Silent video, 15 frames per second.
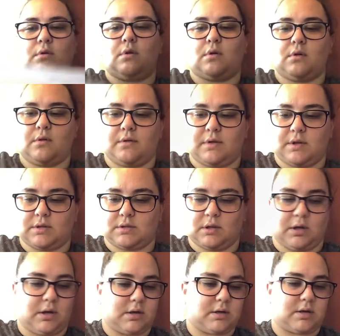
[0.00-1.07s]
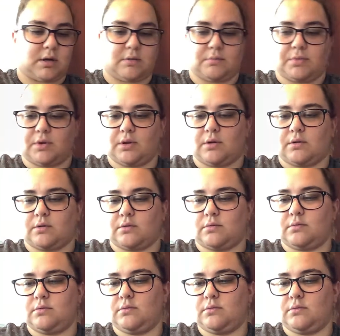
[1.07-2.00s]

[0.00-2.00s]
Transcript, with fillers: all of these linked down below.